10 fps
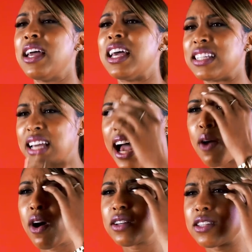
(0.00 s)
is a
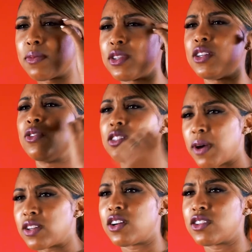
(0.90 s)
guy walks up to you, he's
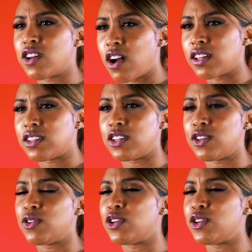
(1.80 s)
about to start talking to you,